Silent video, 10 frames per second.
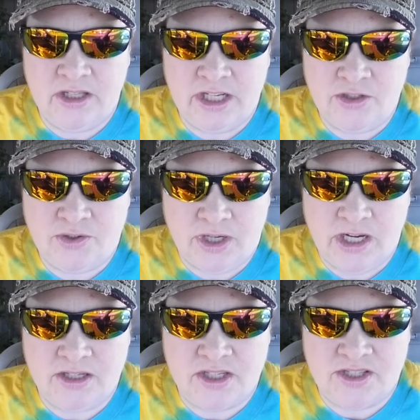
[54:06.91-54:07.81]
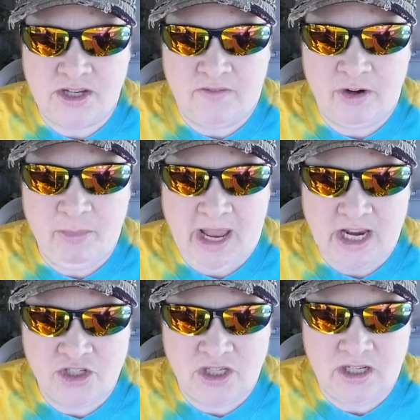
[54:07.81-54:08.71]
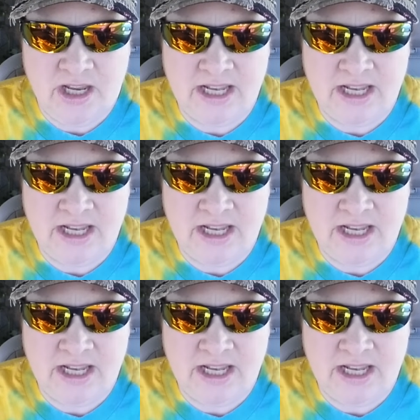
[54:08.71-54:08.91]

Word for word: intrigue, discover passion,